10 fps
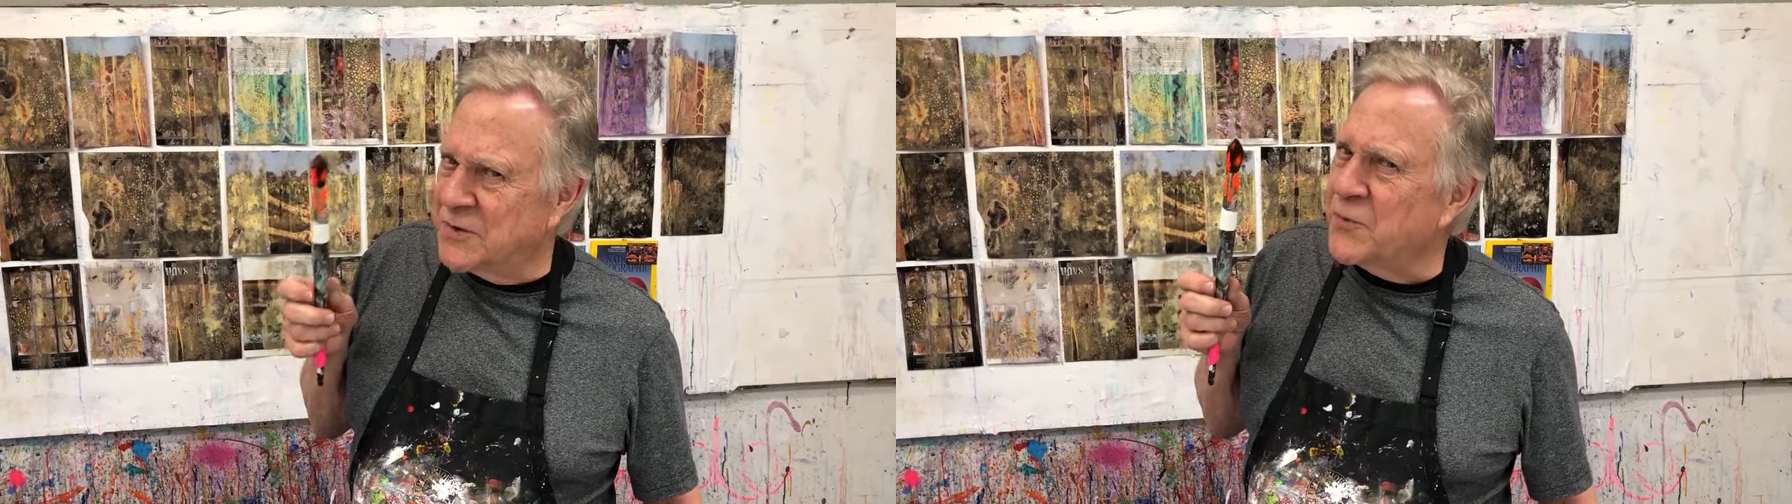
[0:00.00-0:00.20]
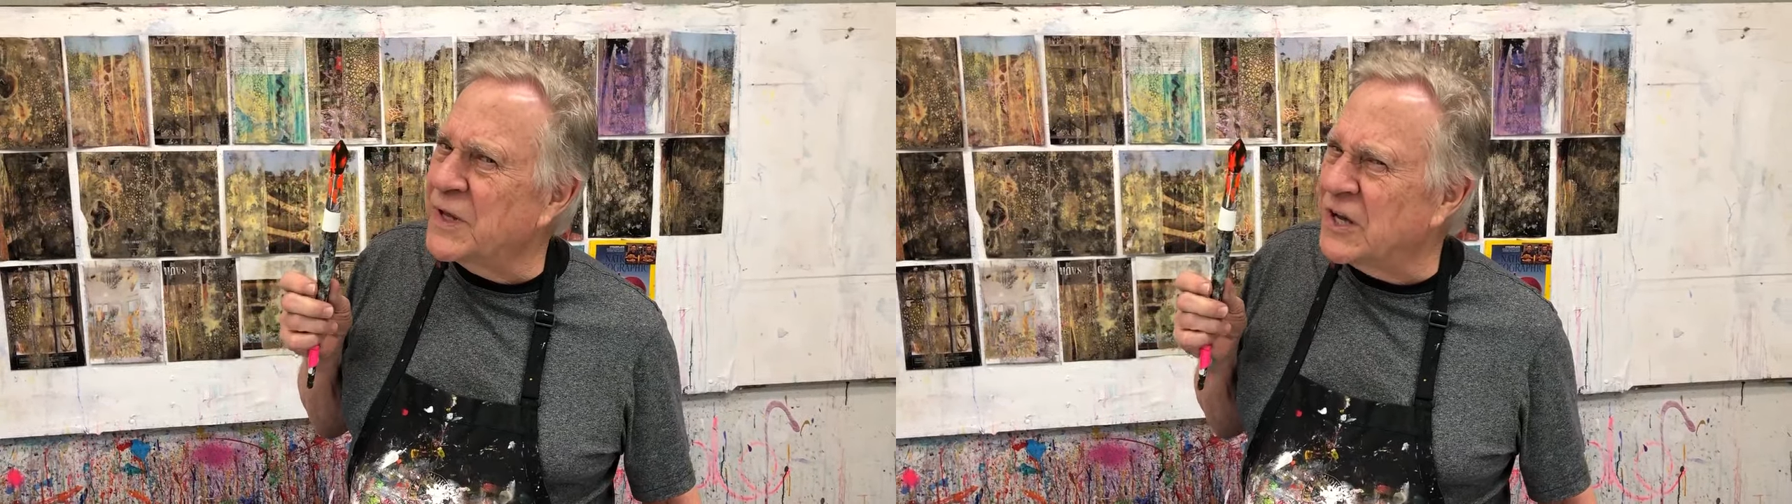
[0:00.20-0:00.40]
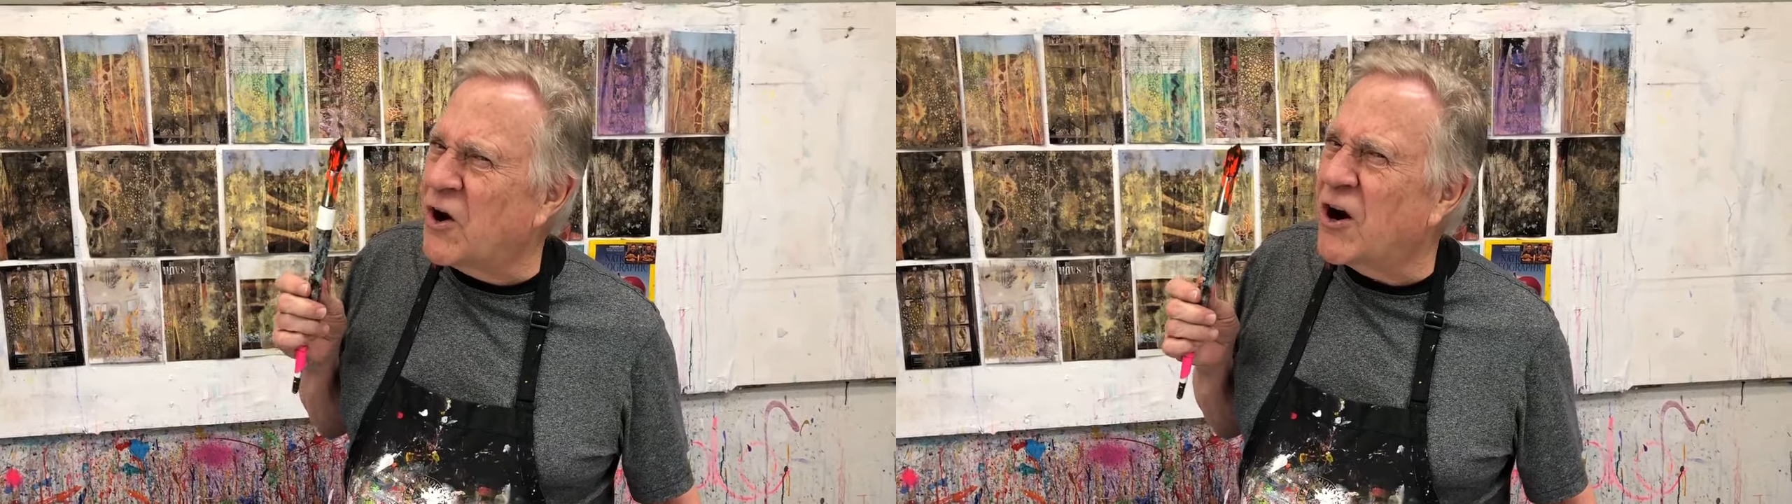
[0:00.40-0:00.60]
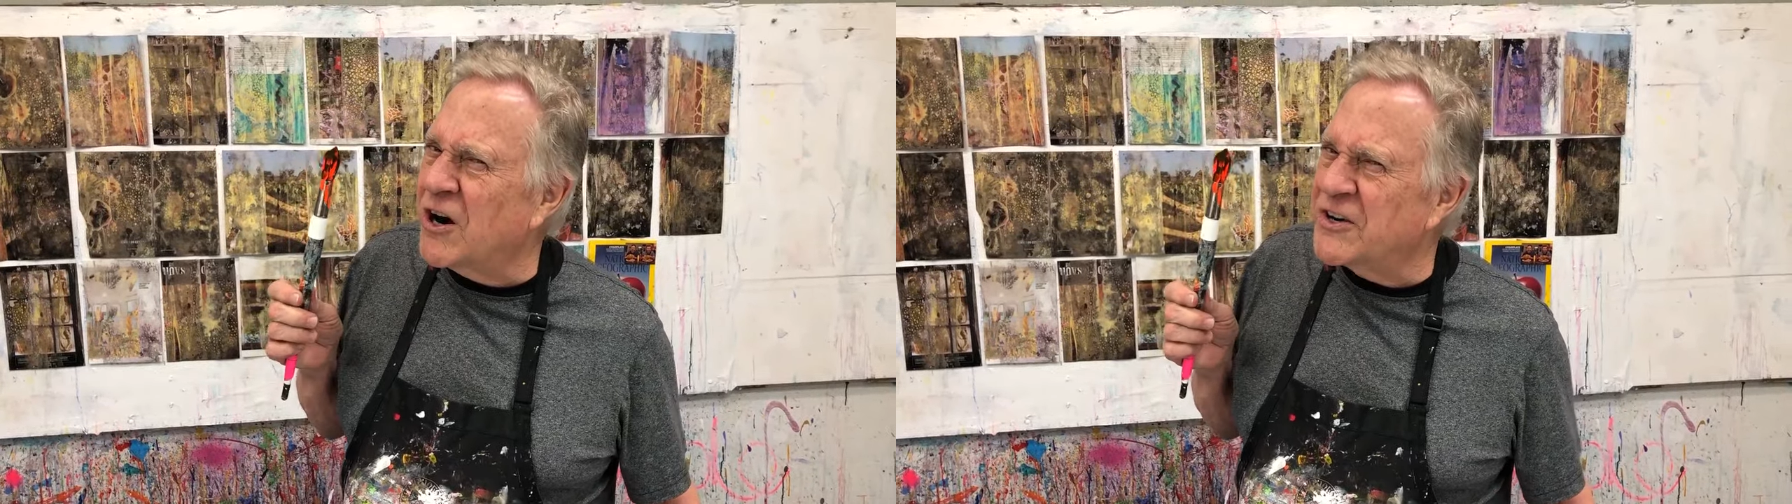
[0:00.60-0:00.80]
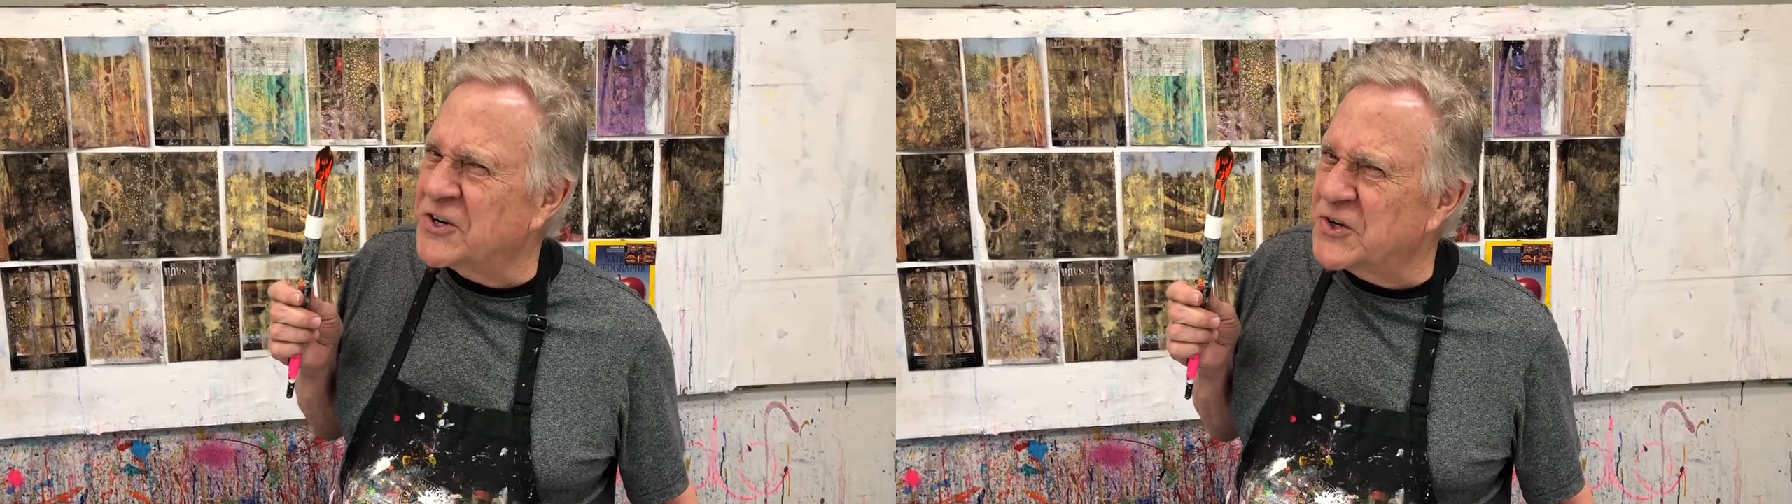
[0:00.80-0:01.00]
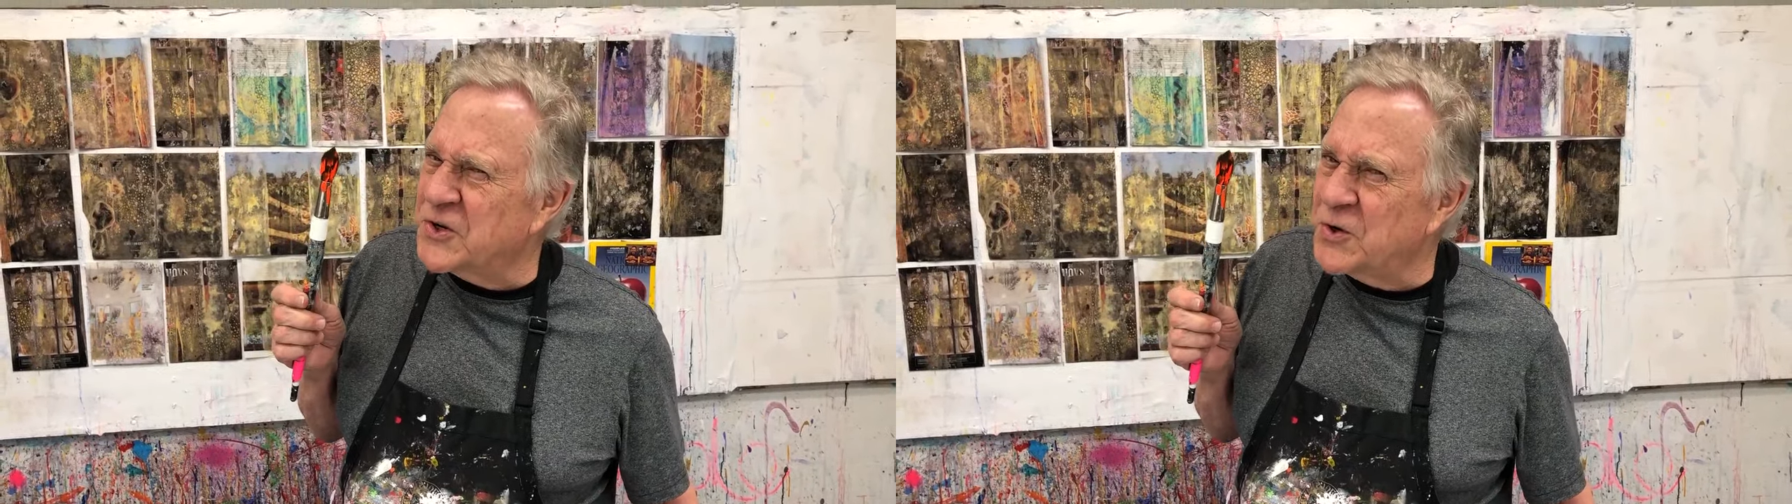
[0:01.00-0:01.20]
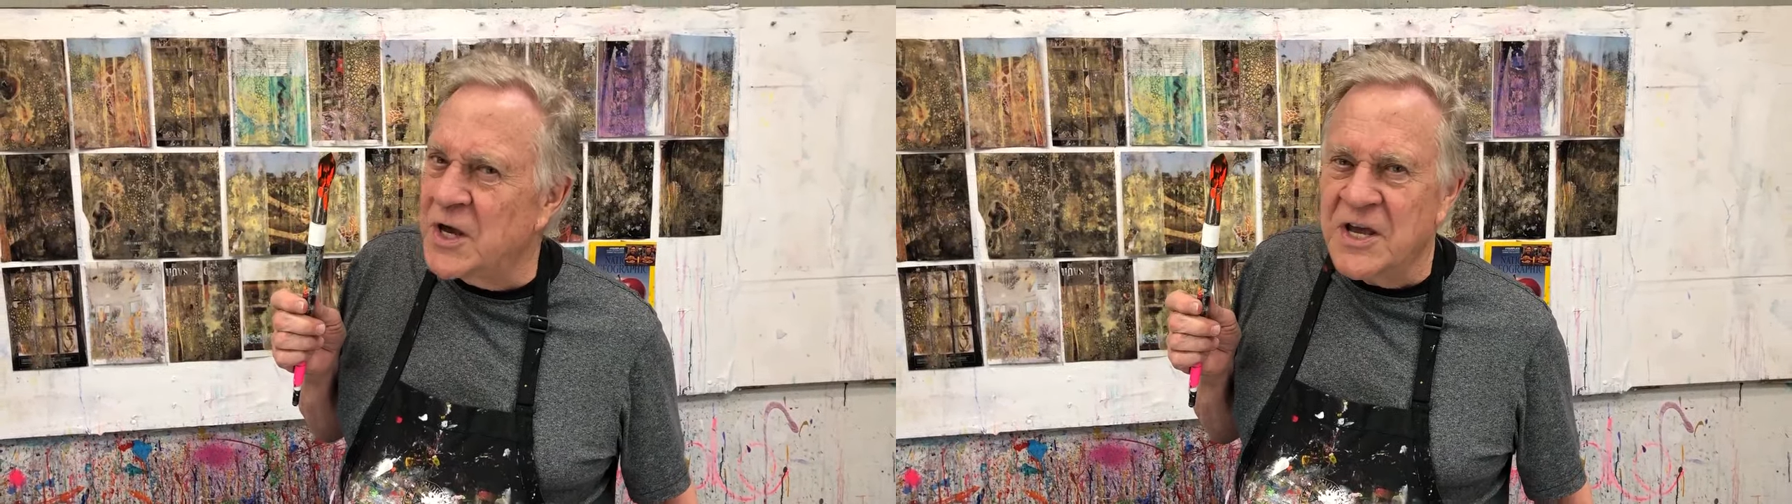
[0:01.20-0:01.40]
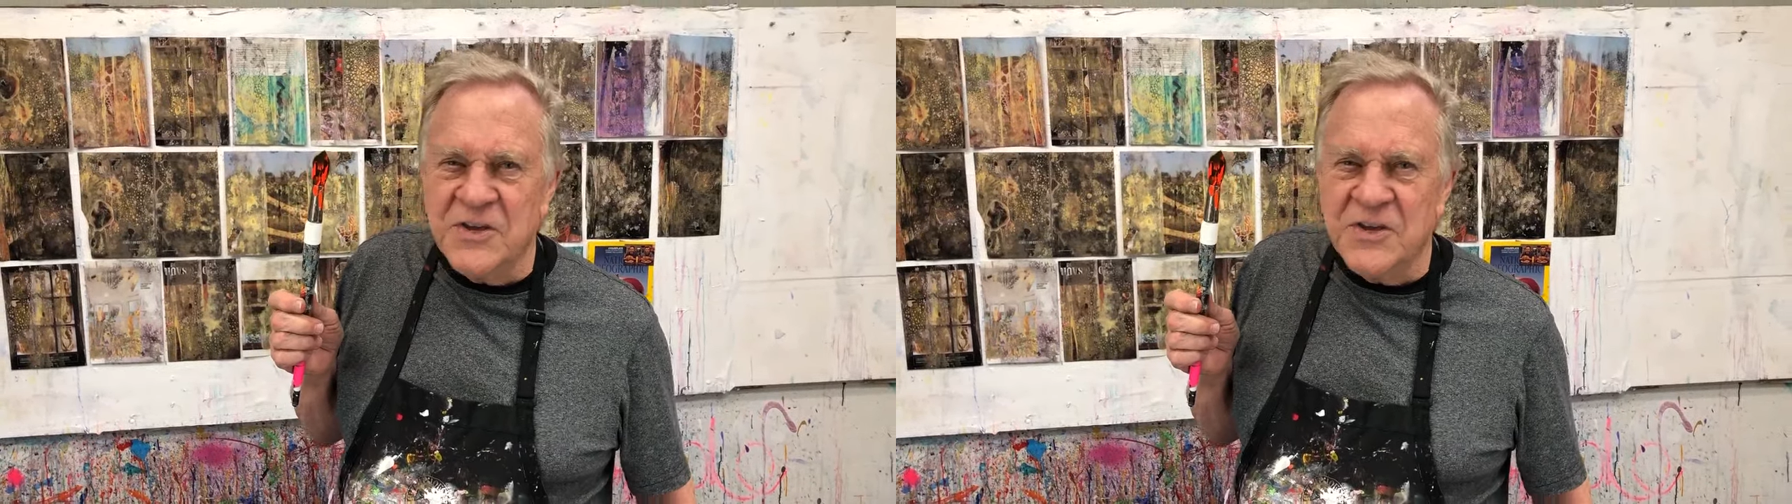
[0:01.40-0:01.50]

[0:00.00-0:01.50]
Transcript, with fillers: are really hard to do.